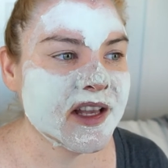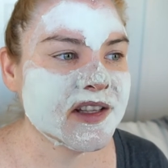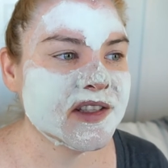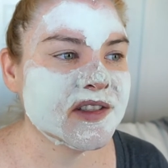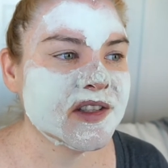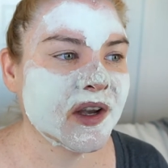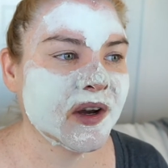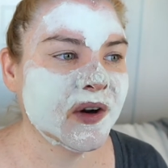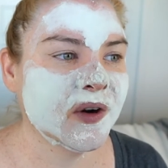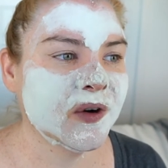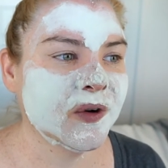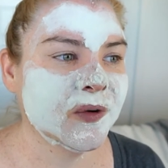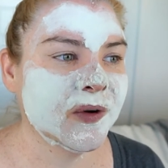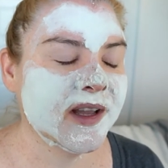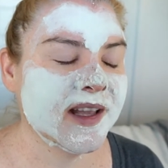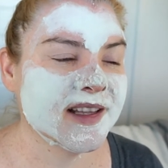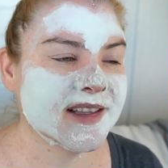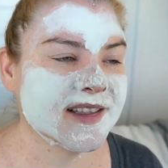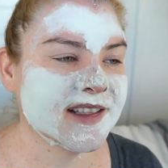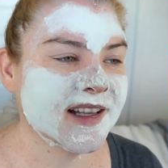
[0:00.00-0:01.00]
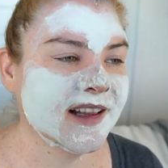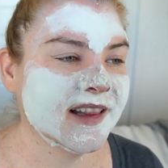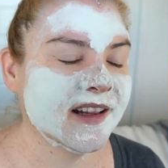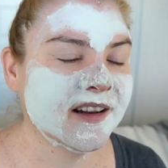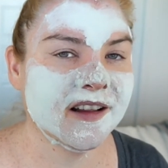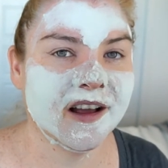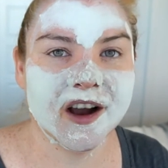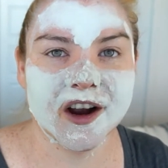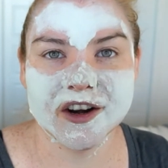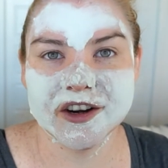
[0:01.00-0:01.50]
So it's a
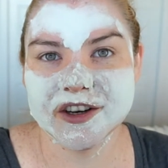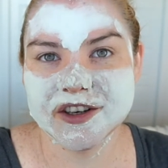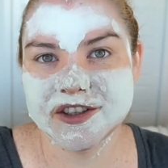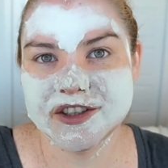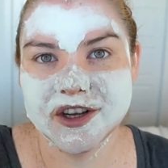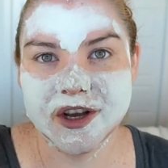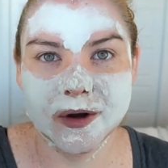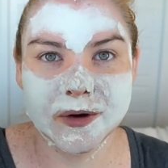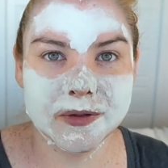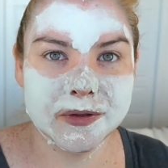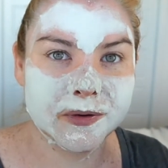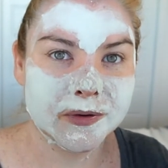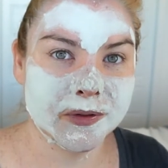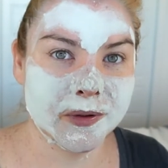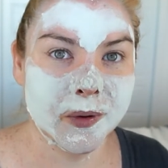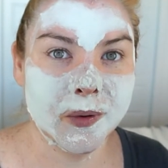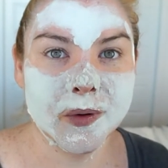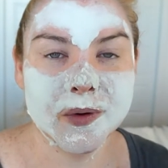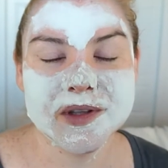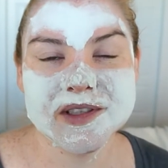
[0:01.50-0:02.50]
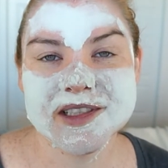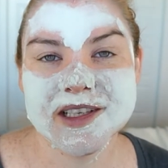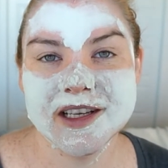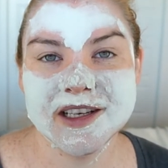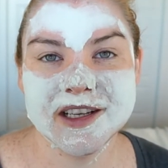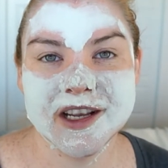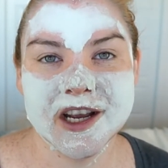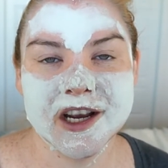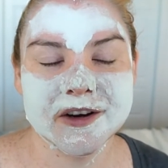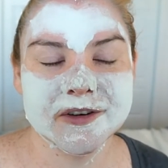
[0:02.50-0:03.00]
little harder to go through the whole
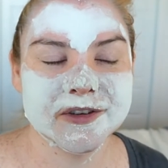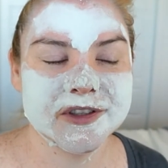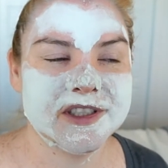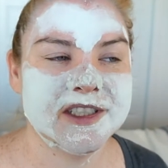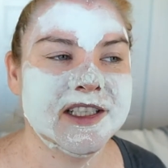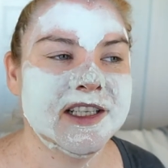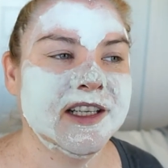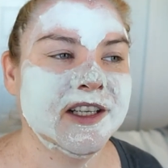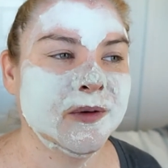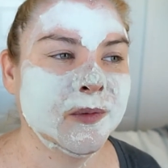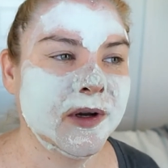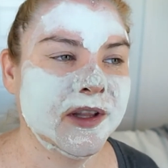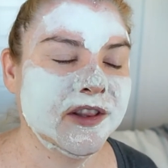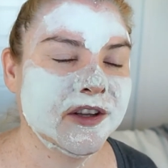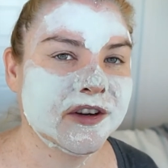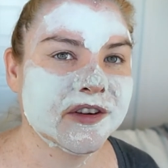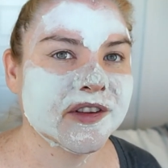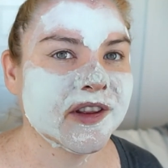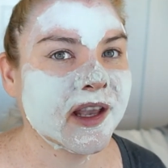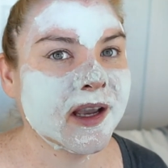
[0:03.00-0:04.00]
skincare routine when there's,